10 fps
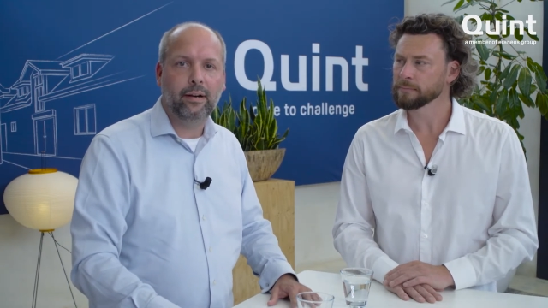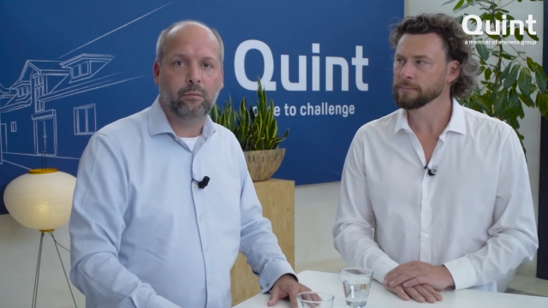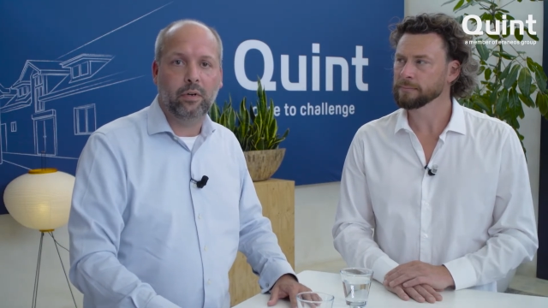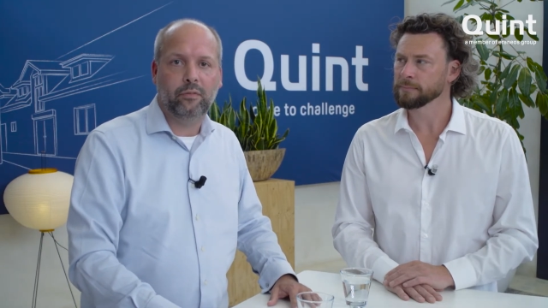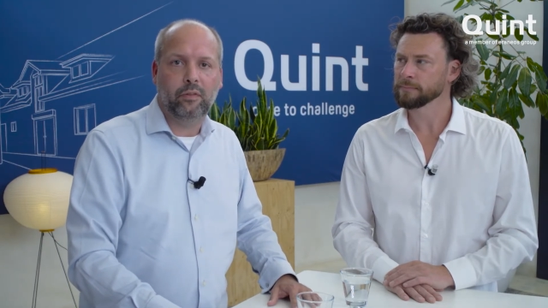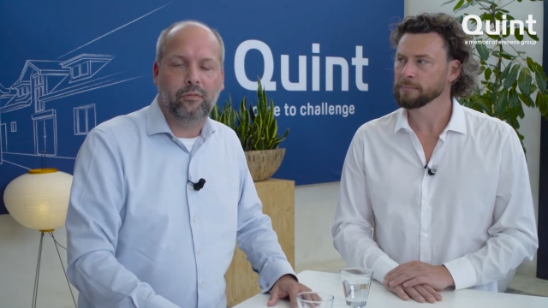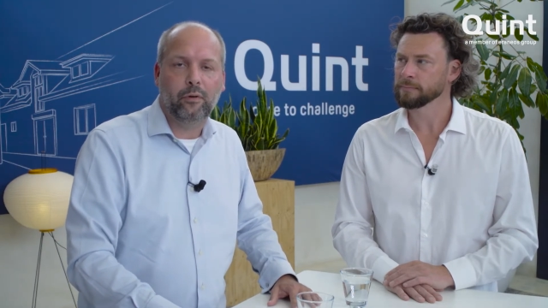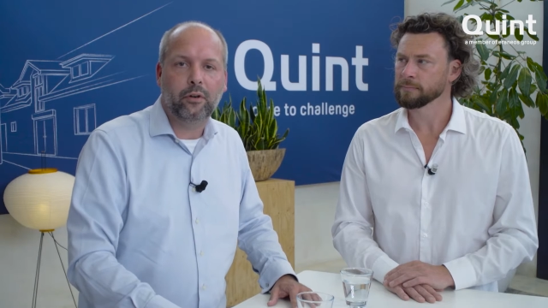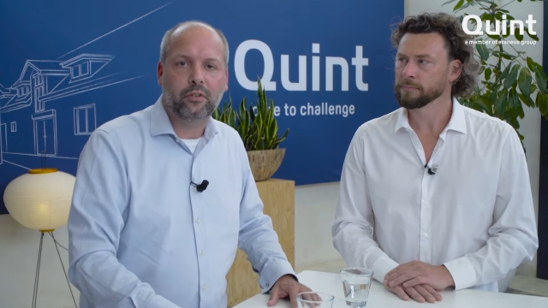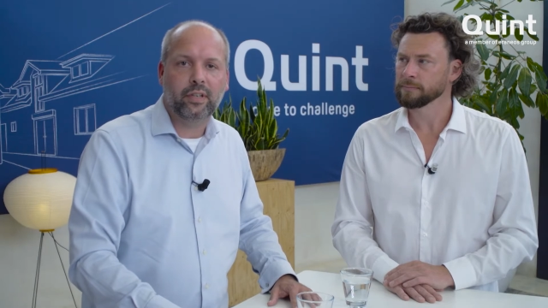Speaker 1: And one of the
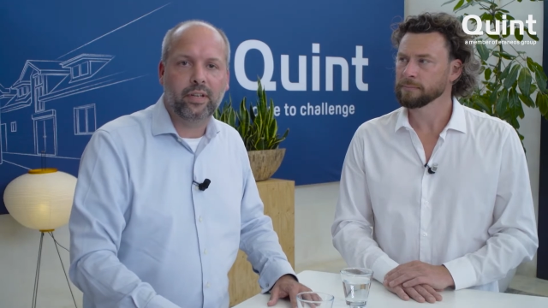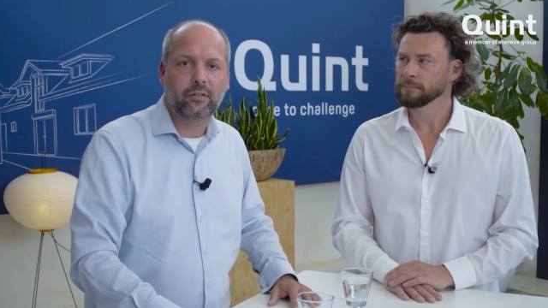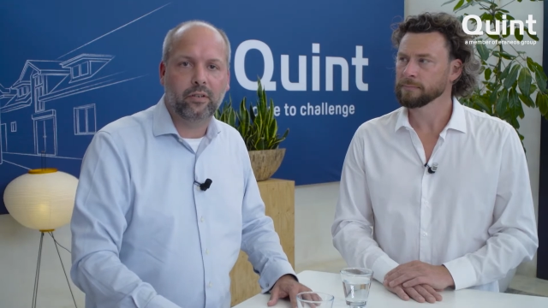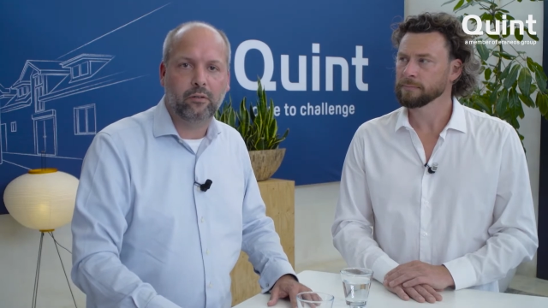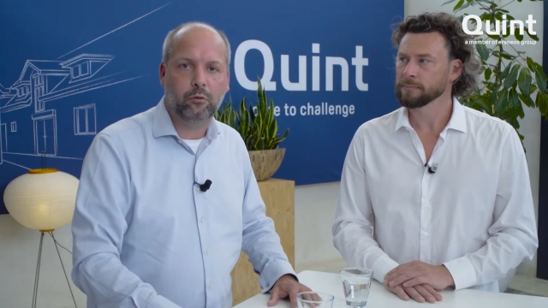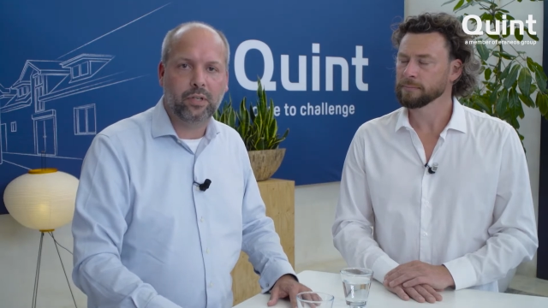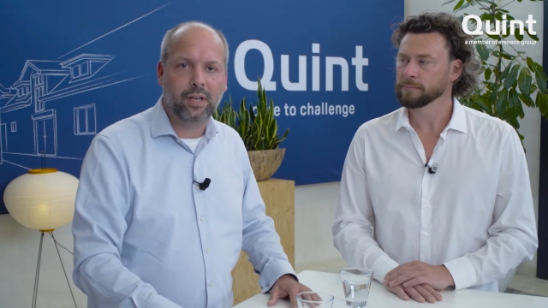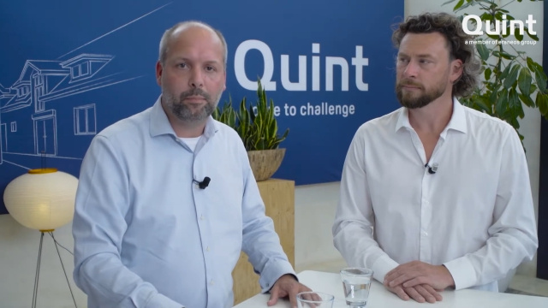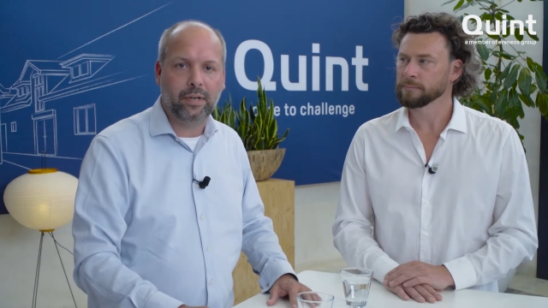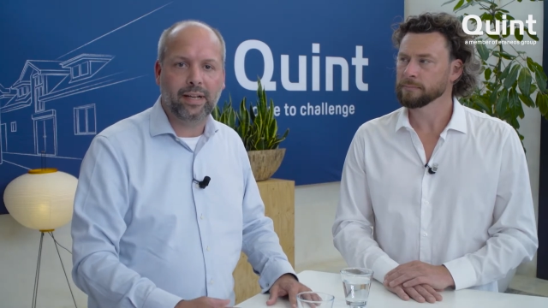first is uh, to set
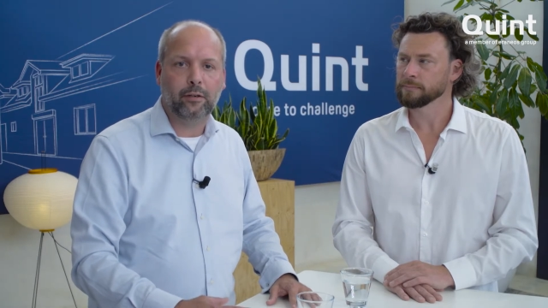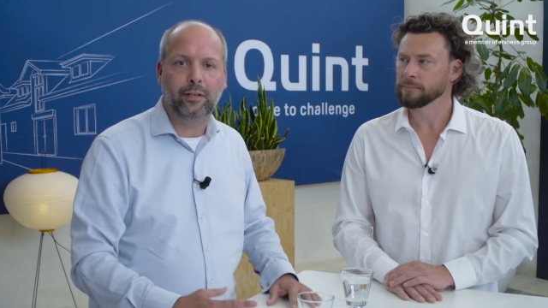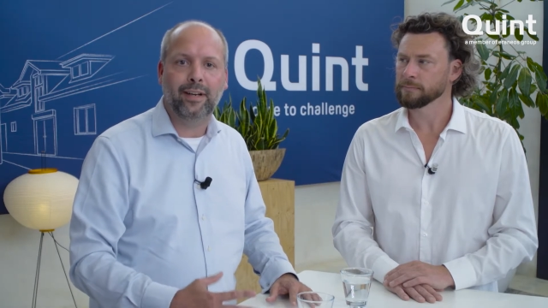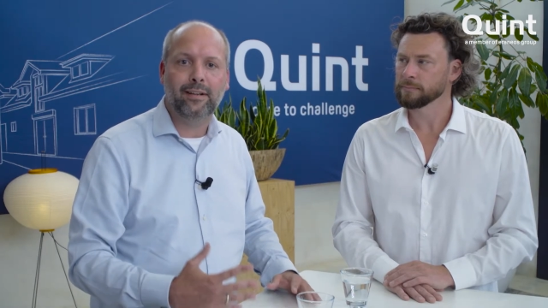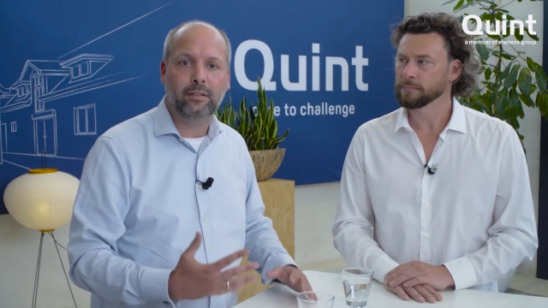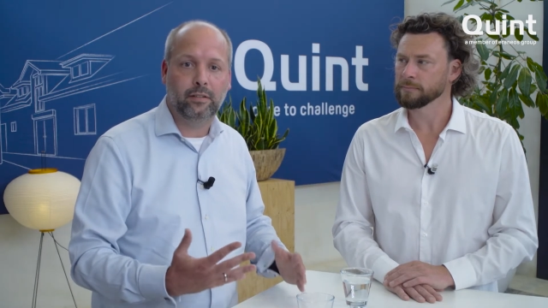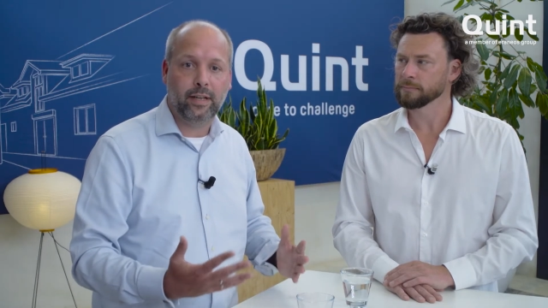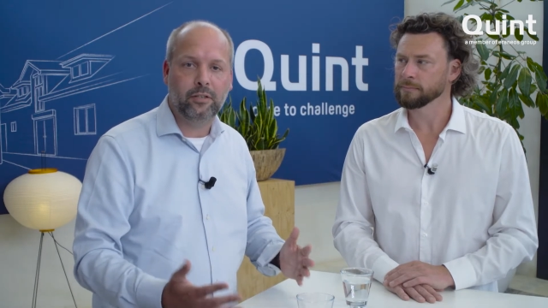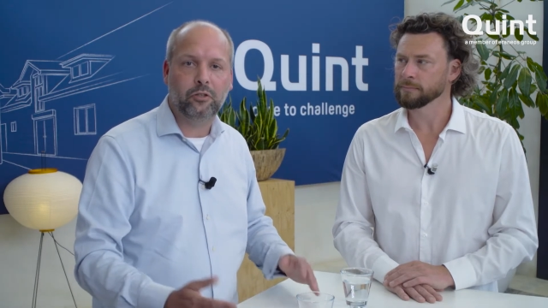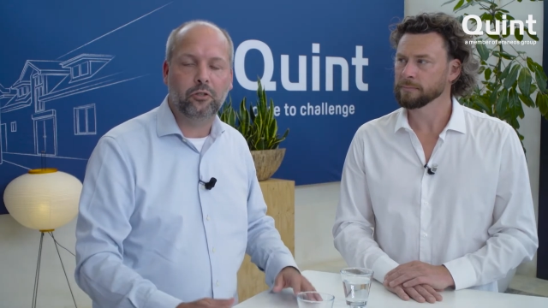up an
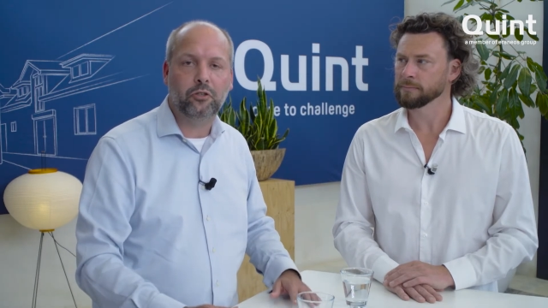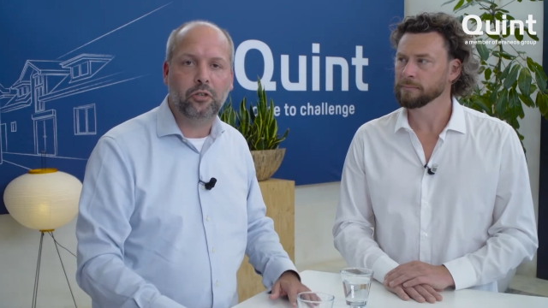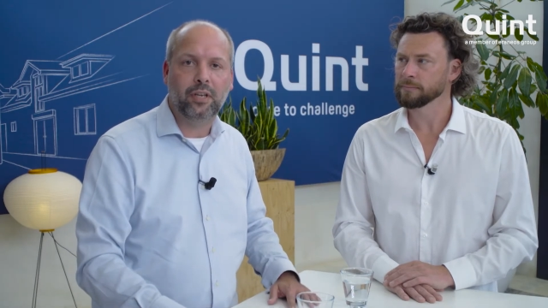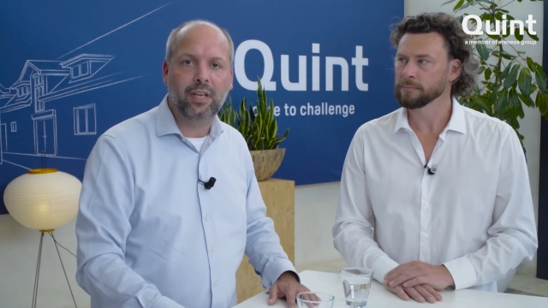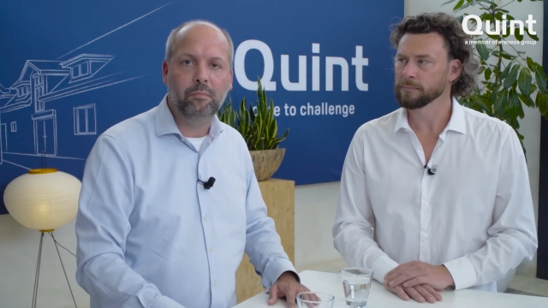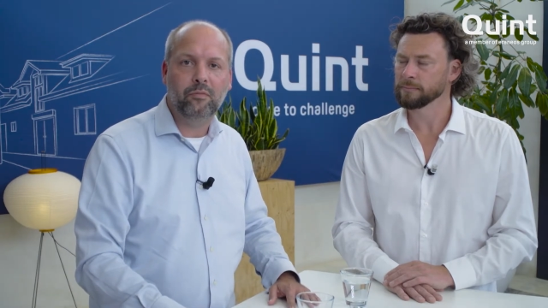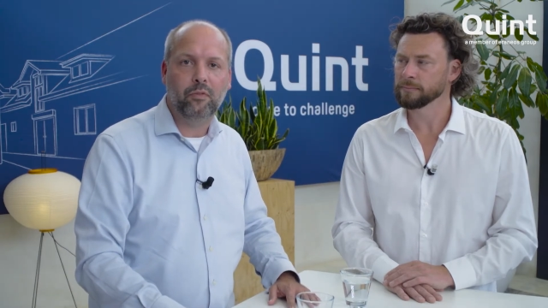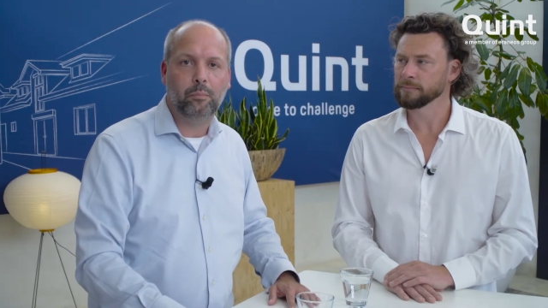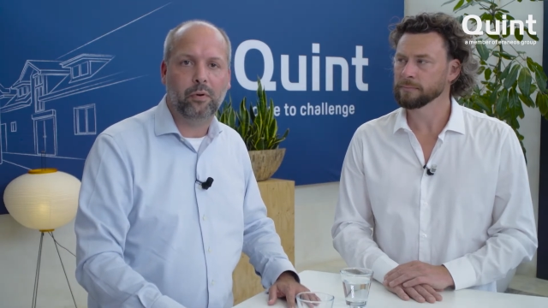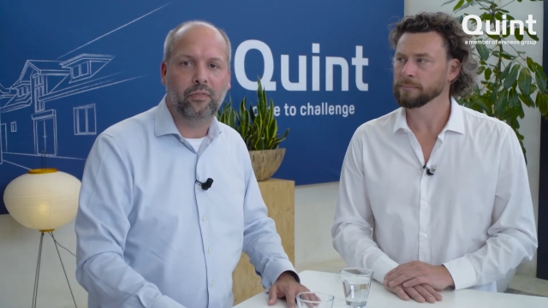accreditation scheme
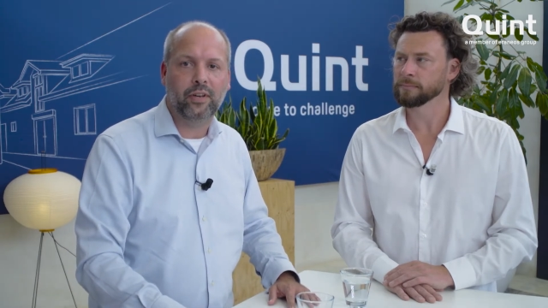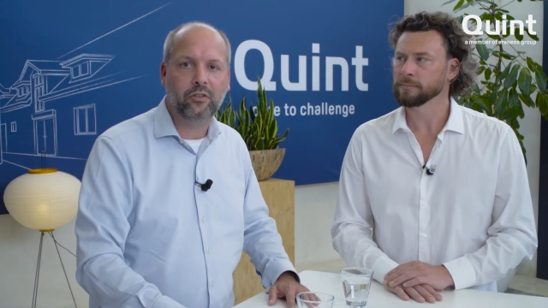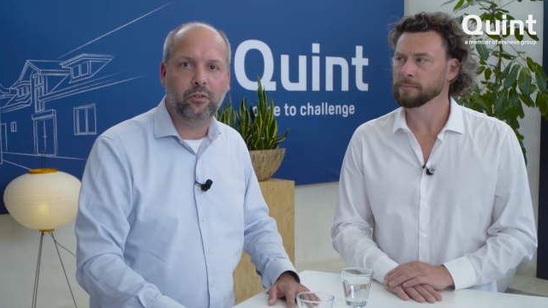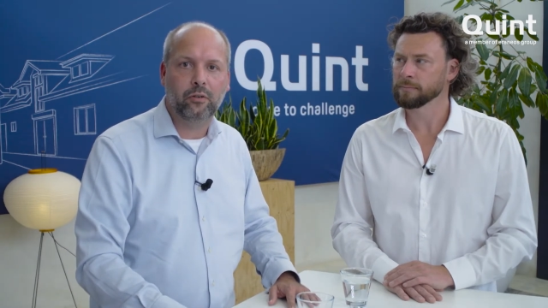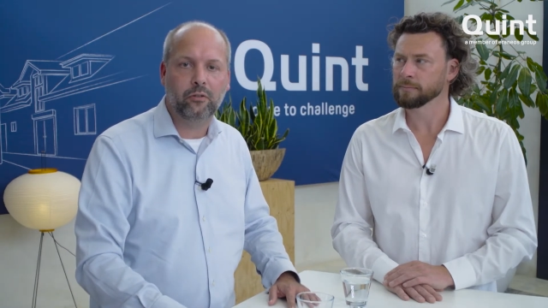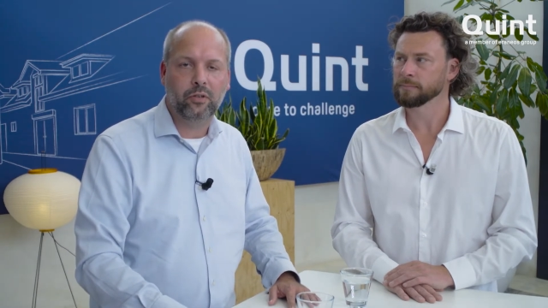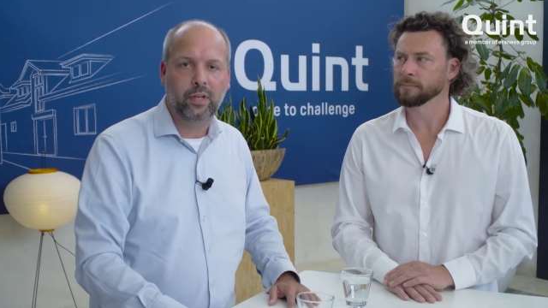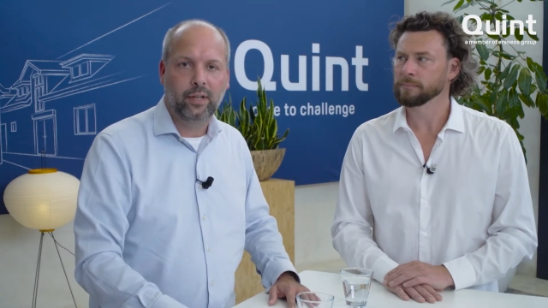for professionals